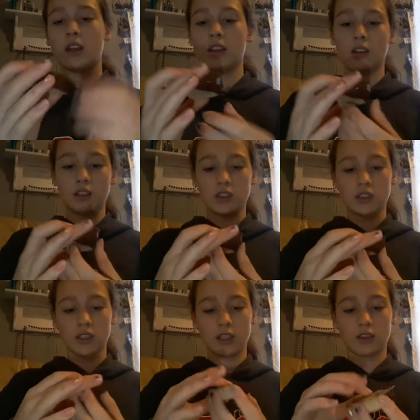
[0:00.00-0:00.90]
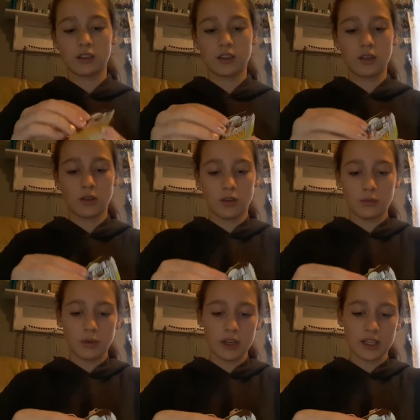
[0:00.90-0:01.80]
It looks just like a
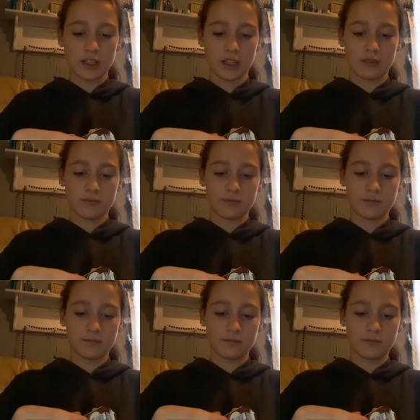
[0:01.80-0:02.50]
little pudding thing.